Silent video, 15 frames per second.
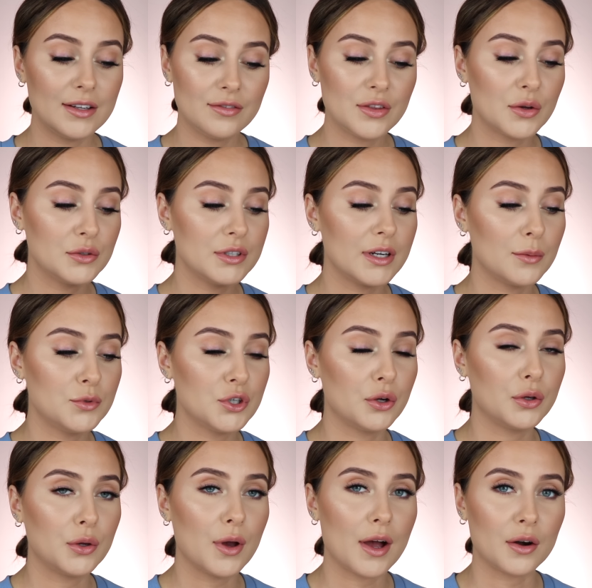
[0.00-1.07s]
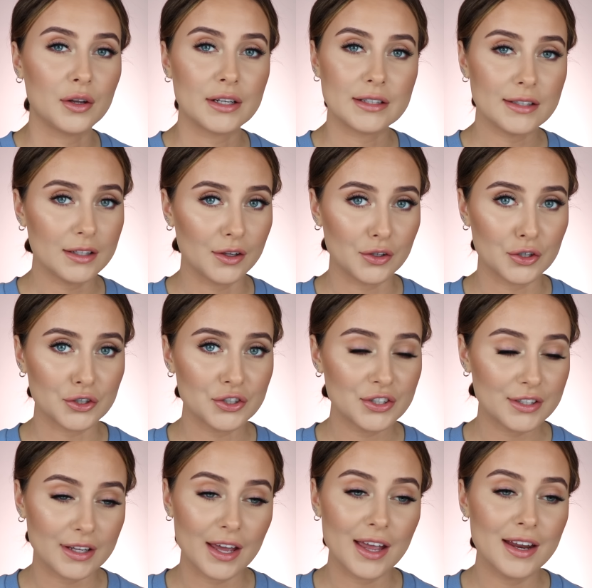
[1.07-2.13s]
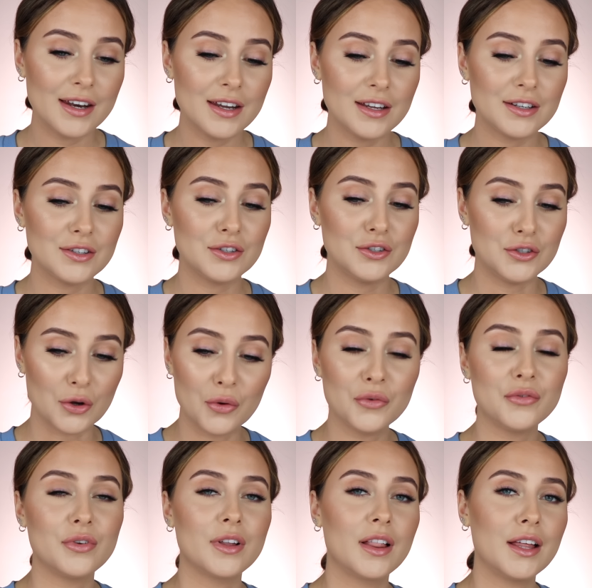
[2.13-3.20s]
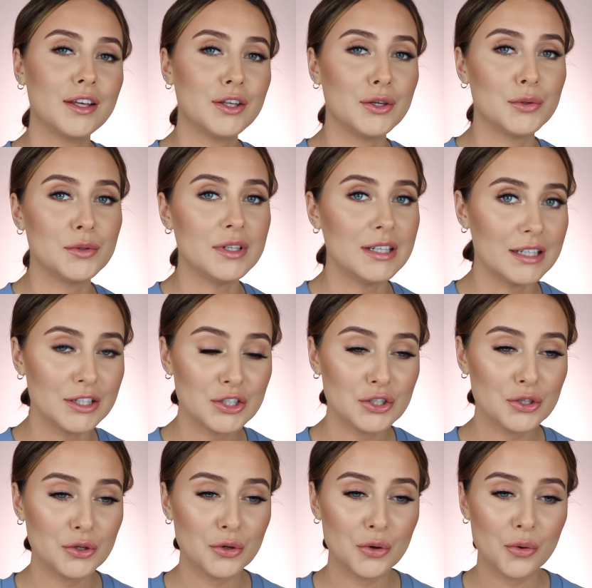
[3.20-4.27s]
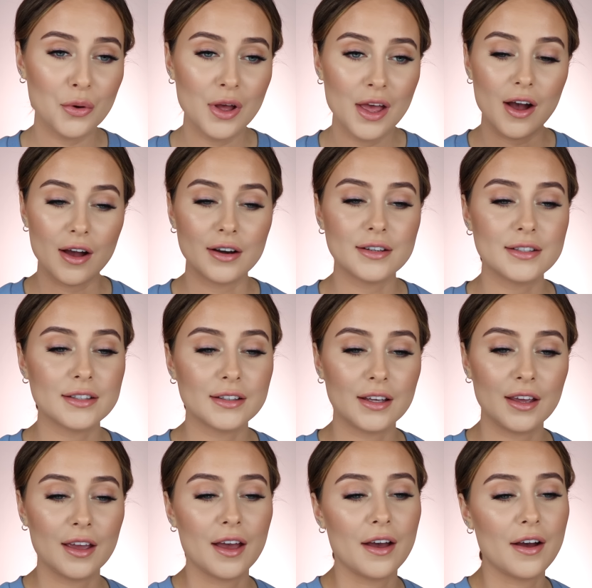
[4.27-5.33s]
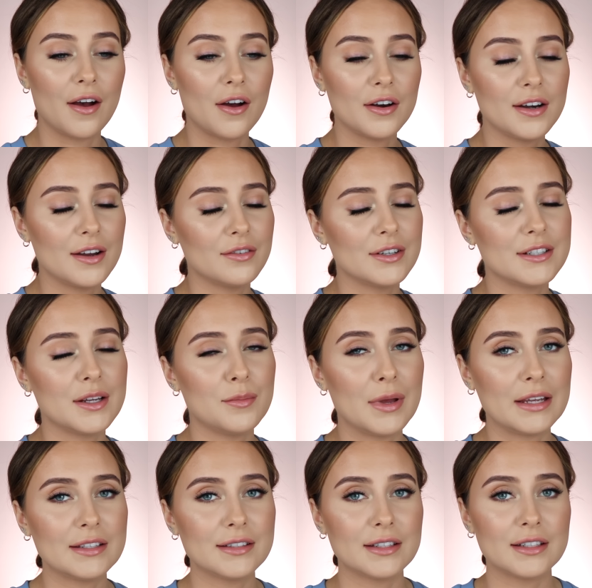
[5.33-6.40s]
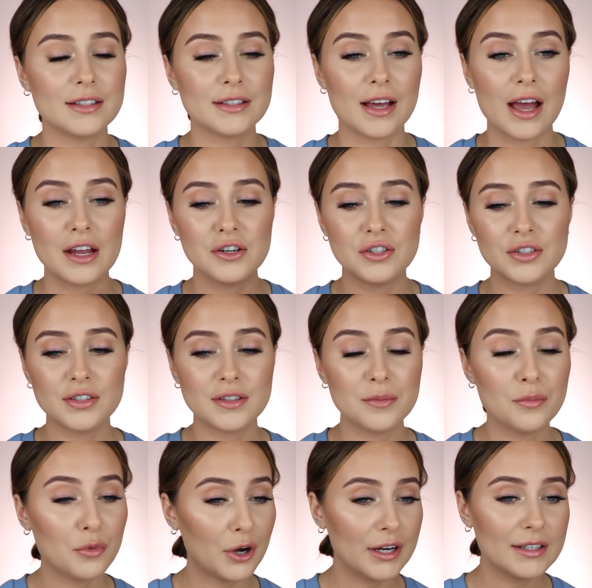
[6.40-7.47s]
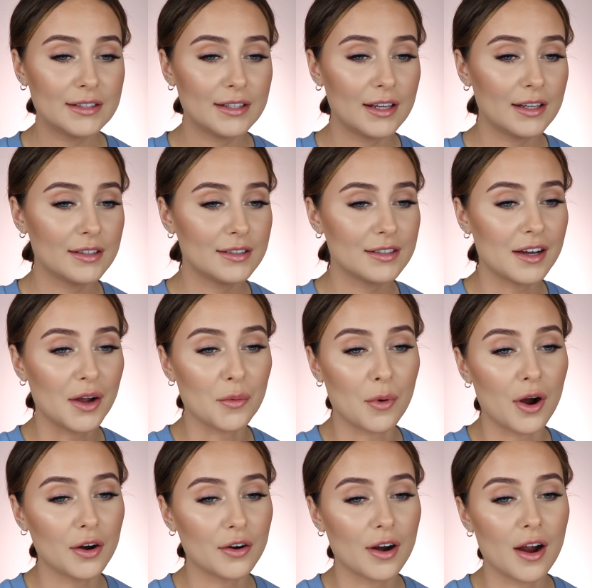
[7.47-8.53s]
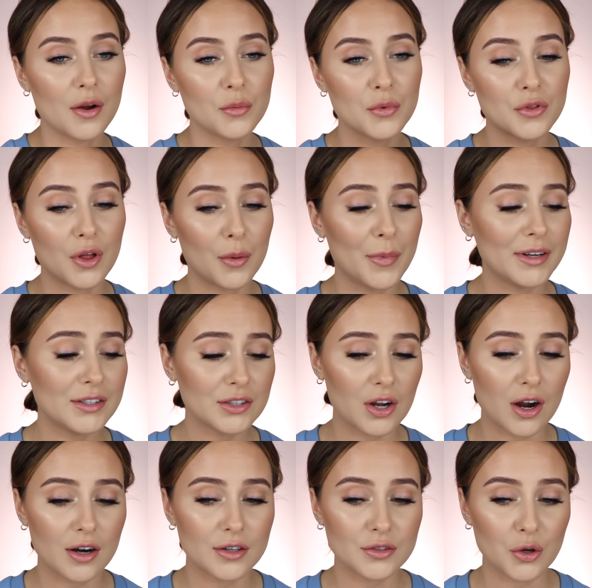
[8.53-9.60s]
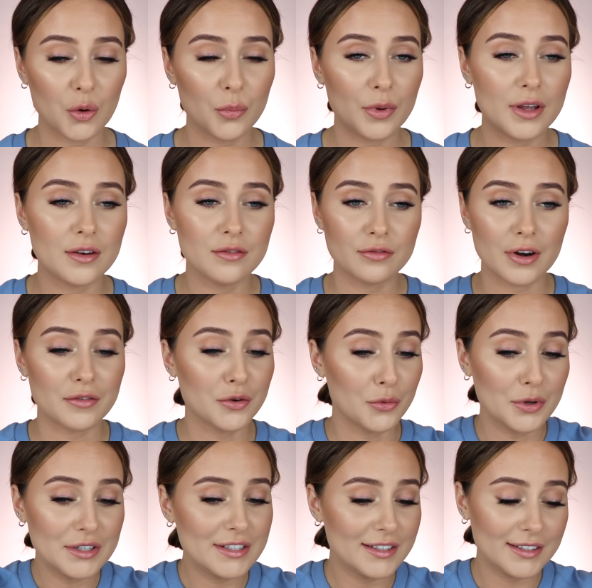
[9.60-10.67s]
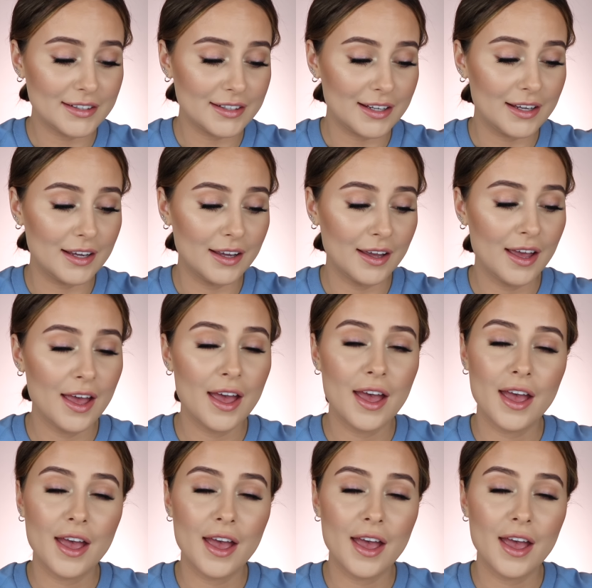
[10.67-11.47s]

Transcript: Even though today I'm showing you how to conceal your skin, don't feel like you need to. Honestly, on an everyday basis, I just embrace it. I walk around with all my scars open for everyone to see,